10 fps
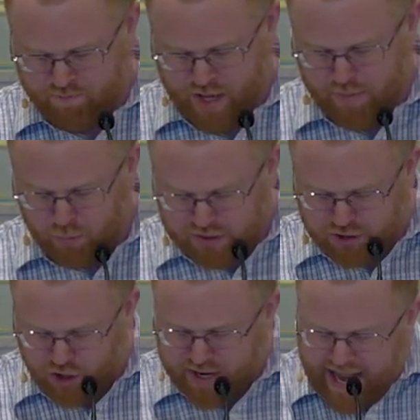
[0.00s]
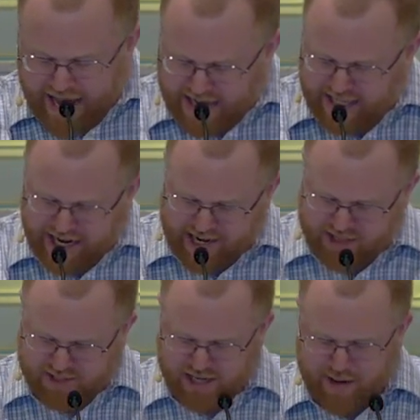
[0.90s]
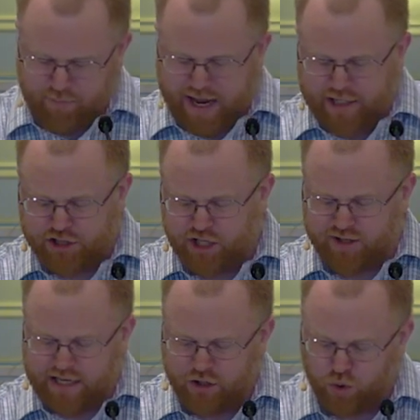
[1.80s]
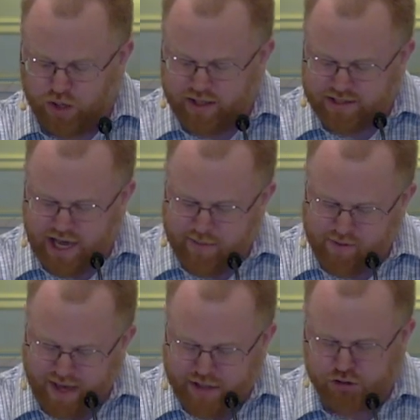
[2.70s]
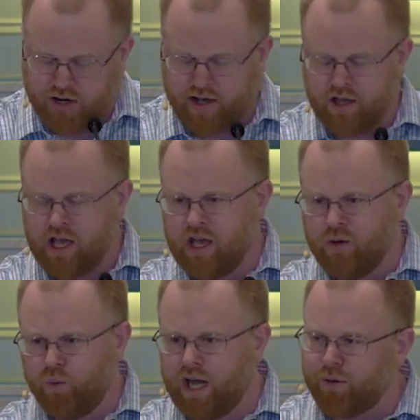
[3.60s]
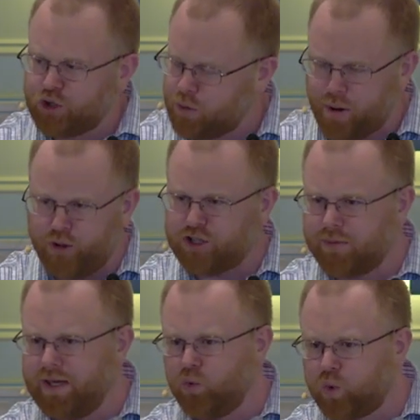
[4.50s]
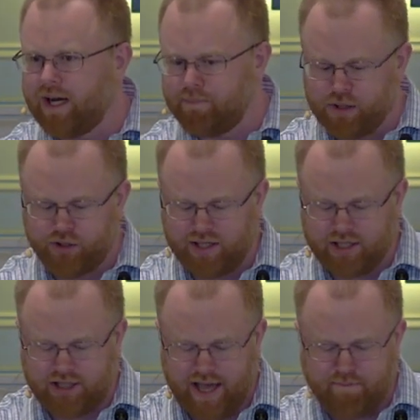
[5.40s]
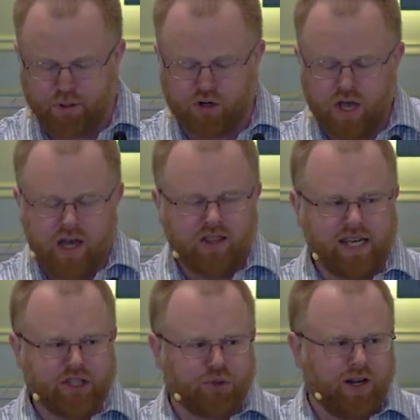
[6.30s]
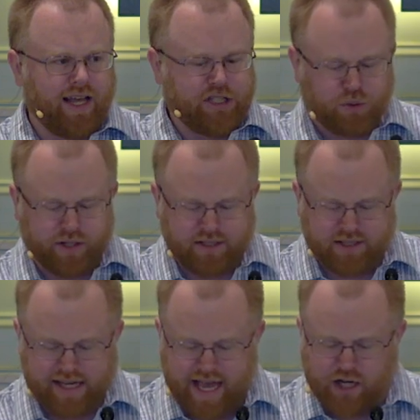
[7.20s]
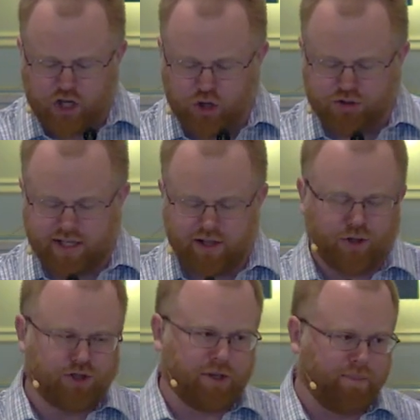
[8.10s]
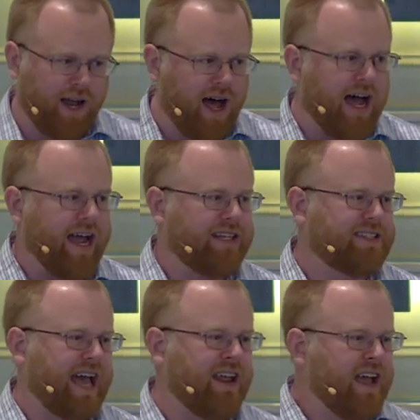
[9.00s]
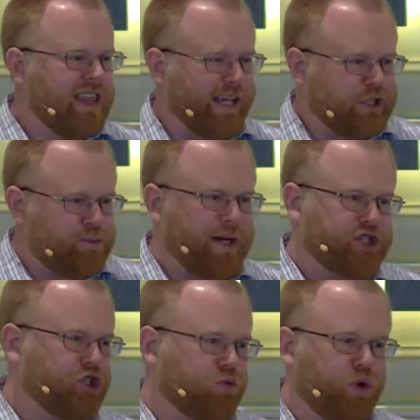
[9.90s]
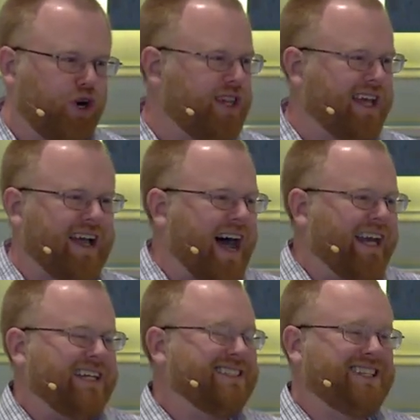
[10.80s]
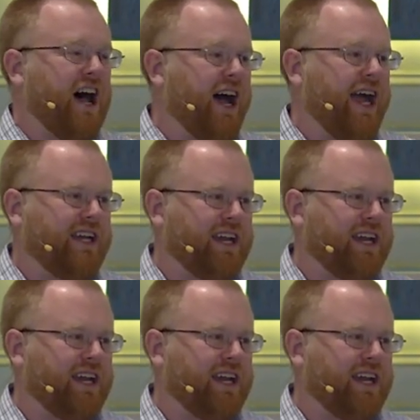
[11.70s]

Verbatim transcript: But we saw in Haggai this time last year that during the time of Ezra, when they were supposed to be rebuilding the temple, the Israelites were instead using those supplies, that, that special wood that God had designed